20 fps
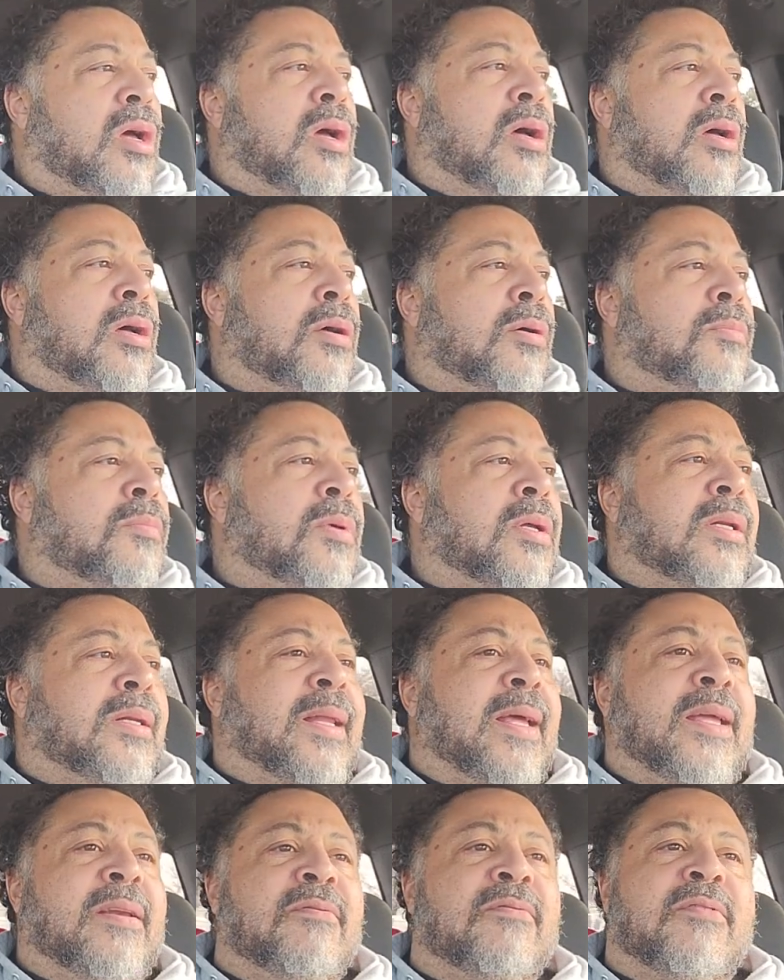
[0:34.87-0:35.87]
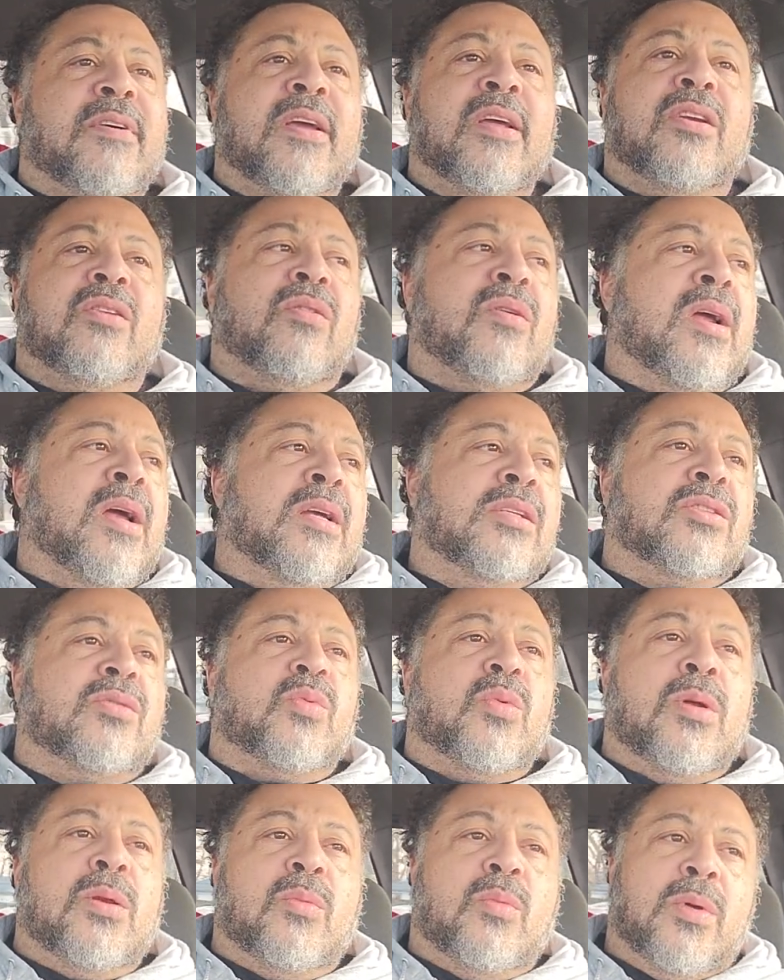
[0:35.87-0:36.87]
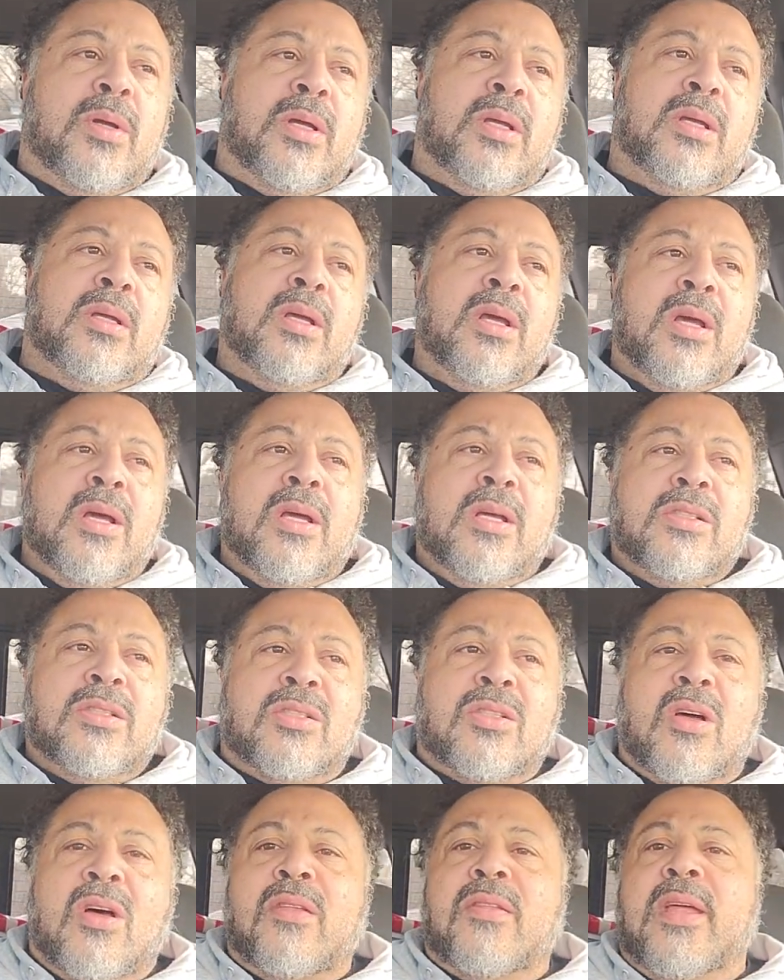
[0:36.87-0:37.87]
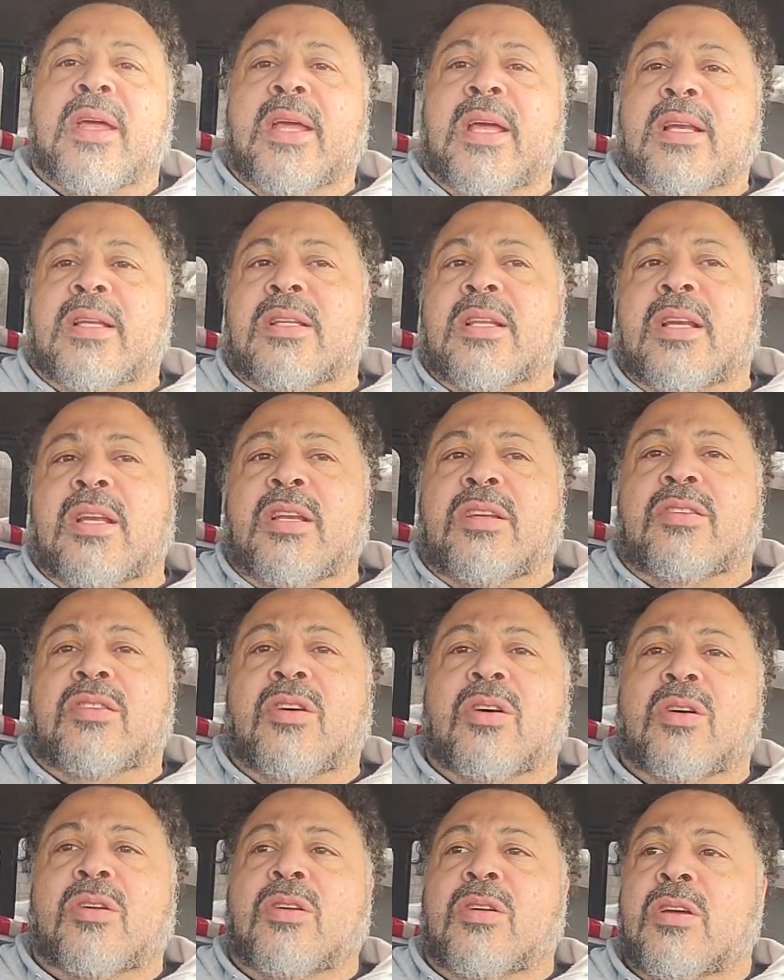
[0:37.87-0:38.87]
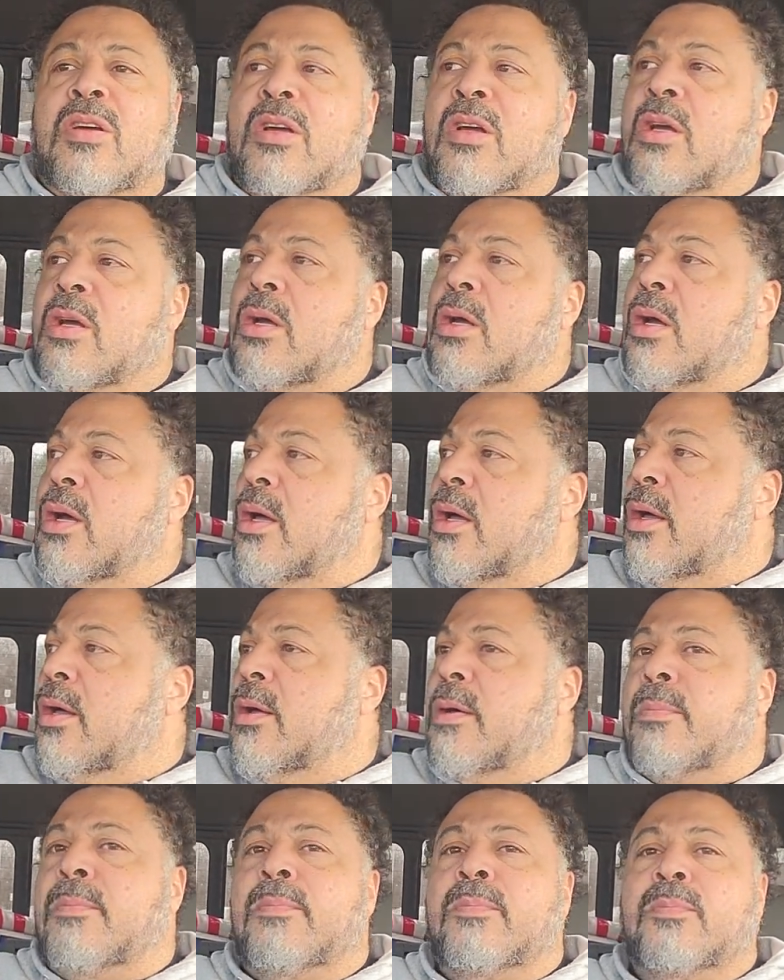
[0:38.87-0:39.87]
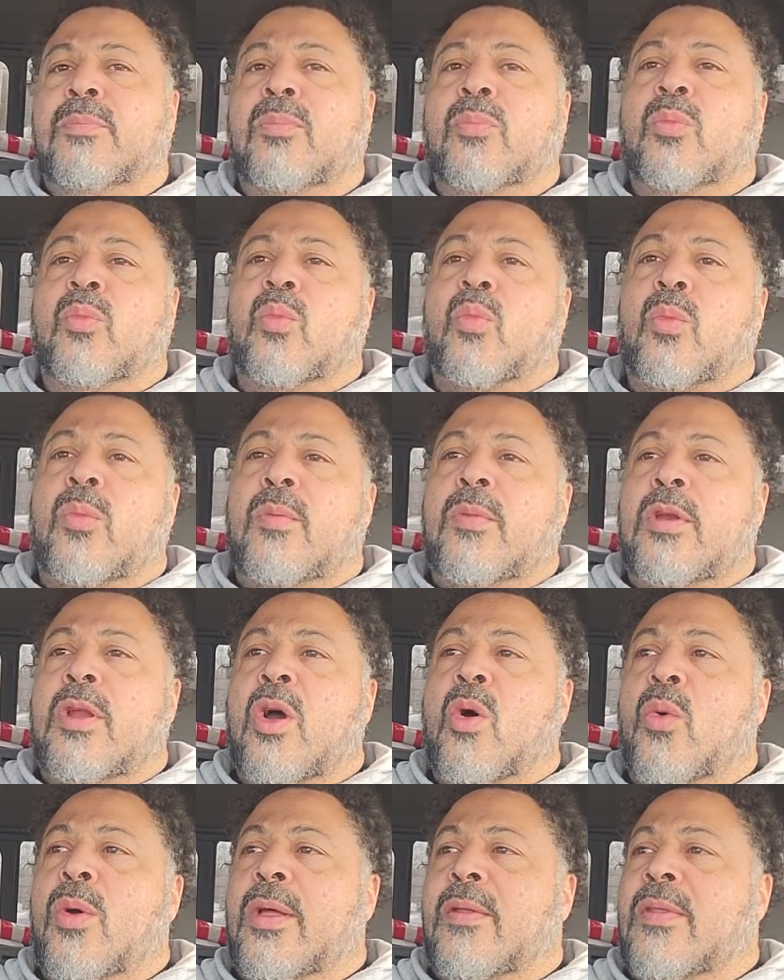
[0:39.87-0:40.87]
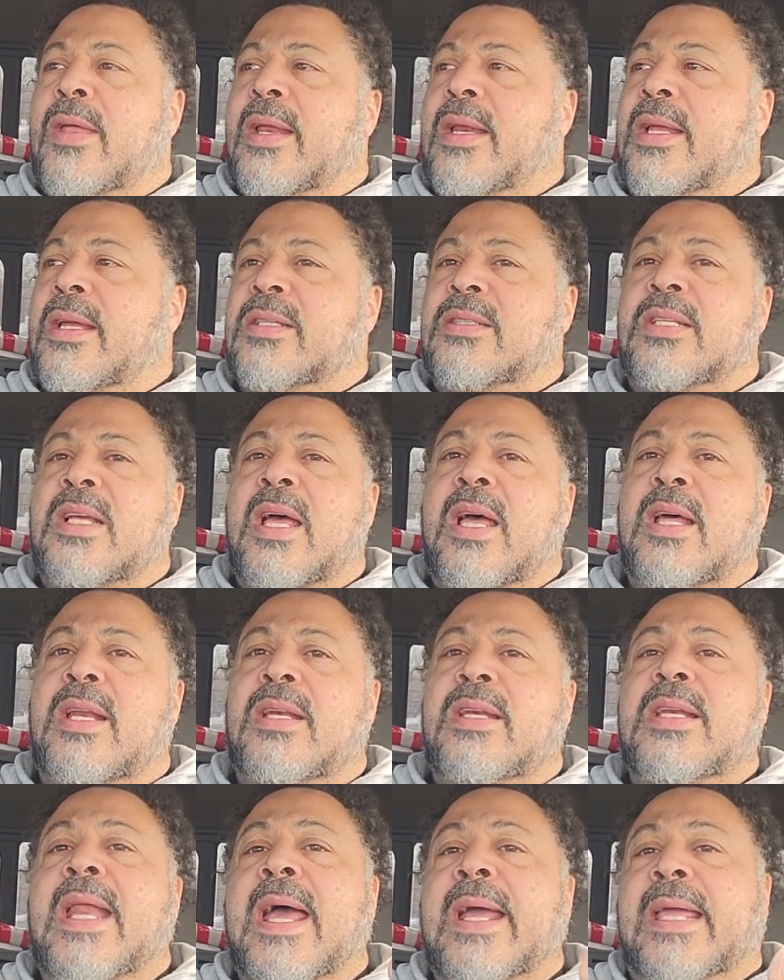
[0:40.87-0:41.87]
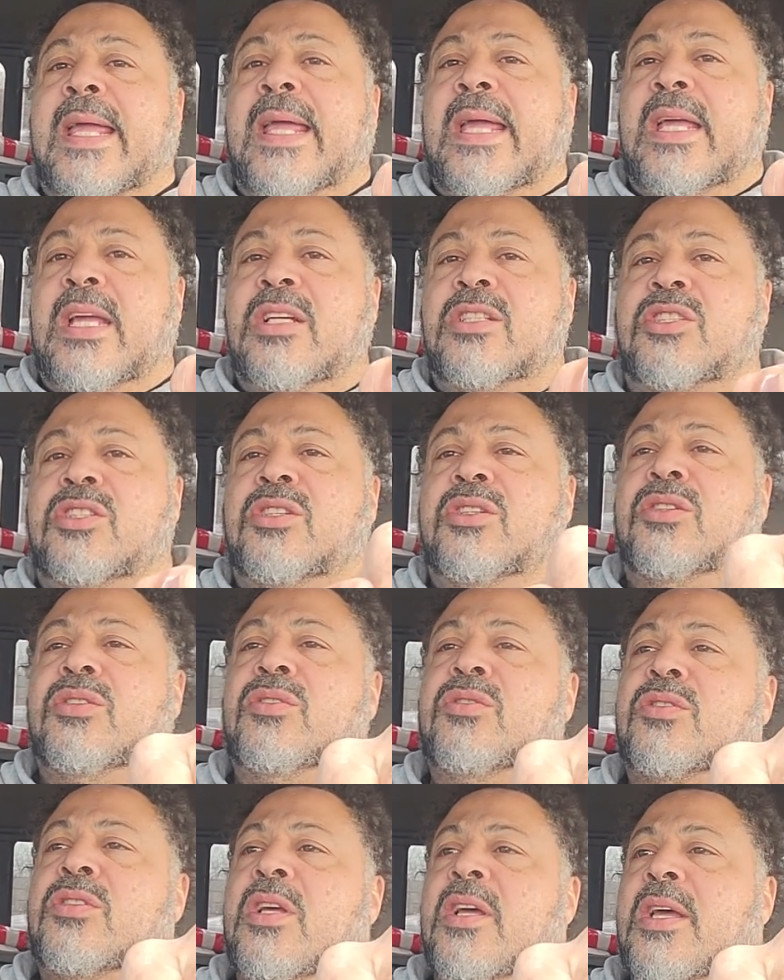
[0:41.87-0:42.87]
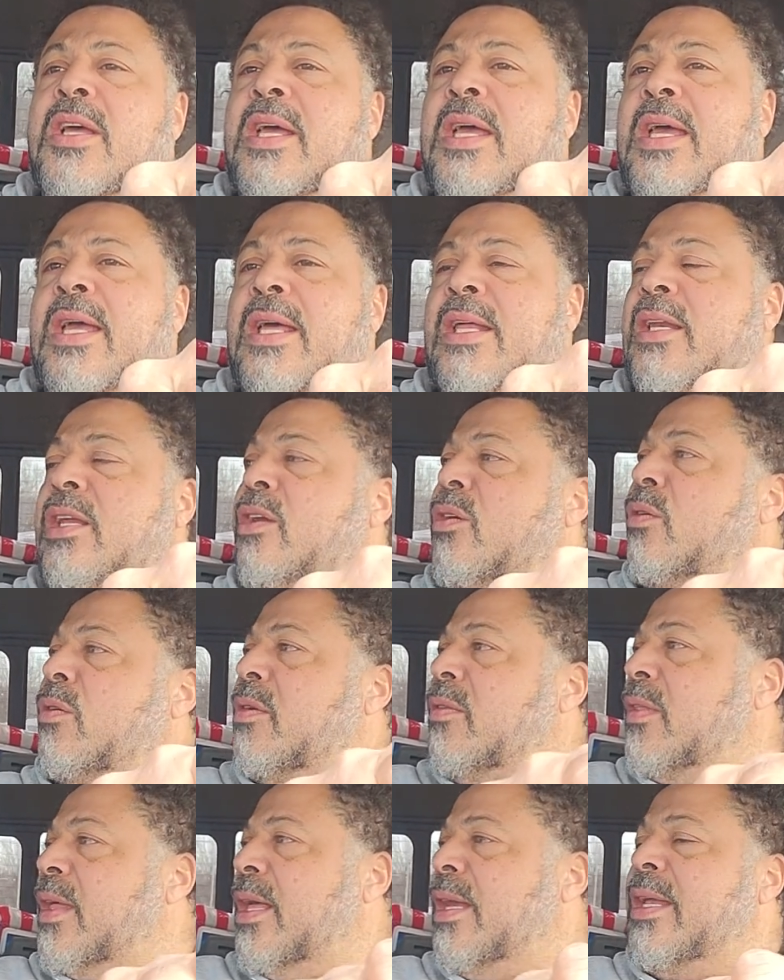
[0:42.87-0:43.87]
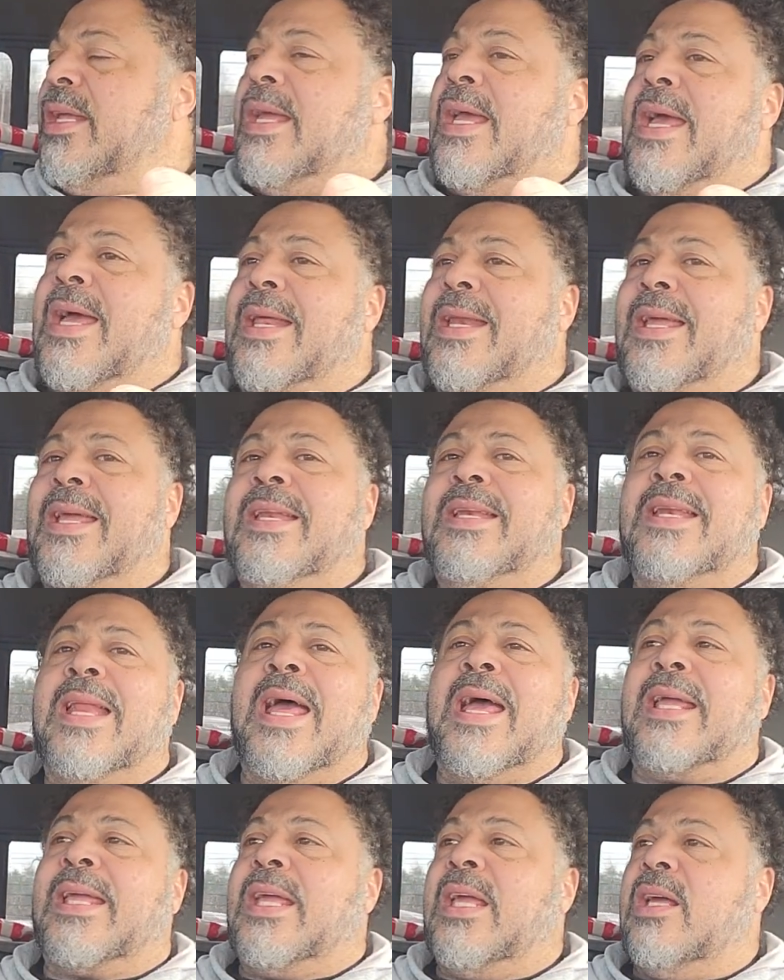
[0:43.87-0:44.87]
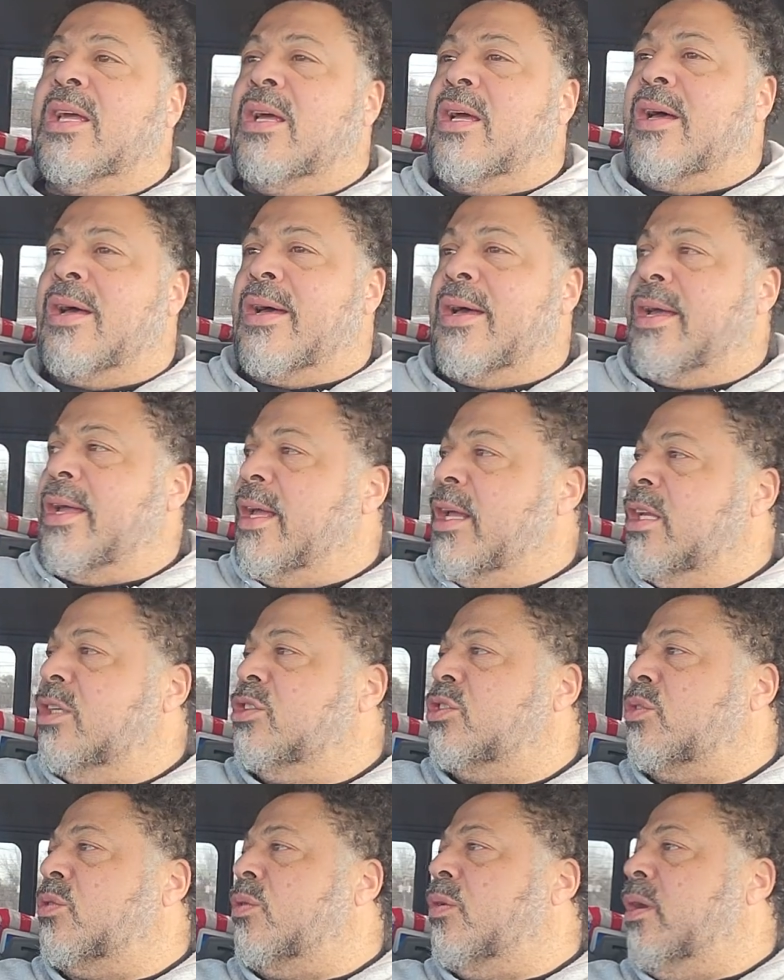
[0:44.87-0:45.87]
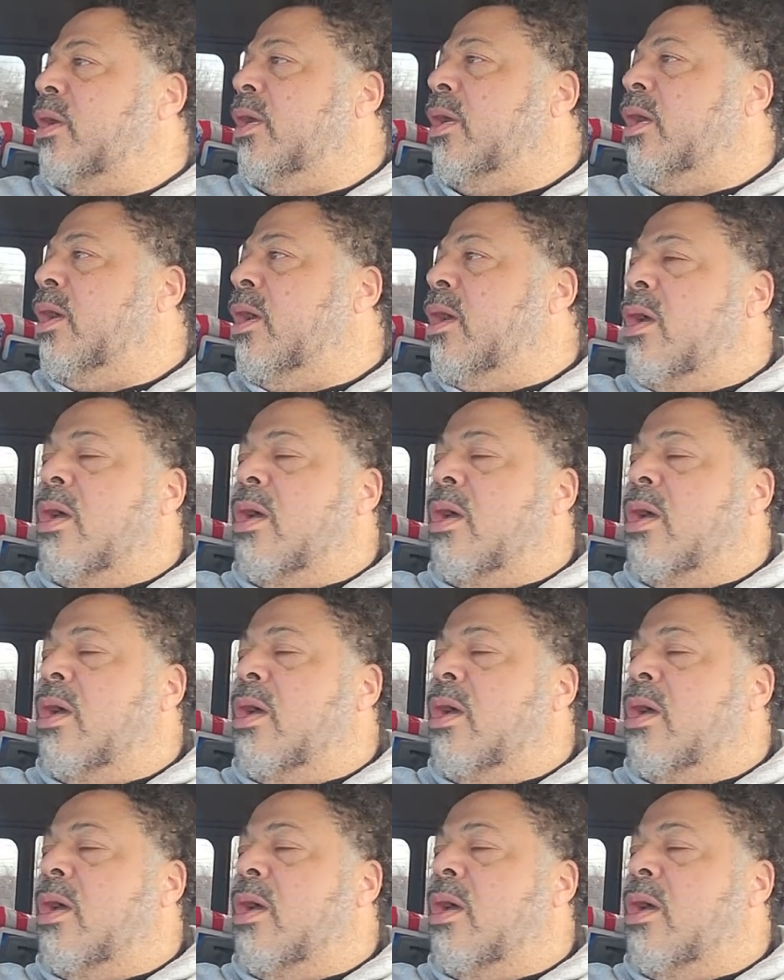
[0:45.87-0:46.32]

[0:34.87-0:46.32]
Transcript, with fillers: Um, Layton Vander Esch, when we saw the hit that he took, um, knowing that he's had neck issues and hearing that he had a neck uh, injury,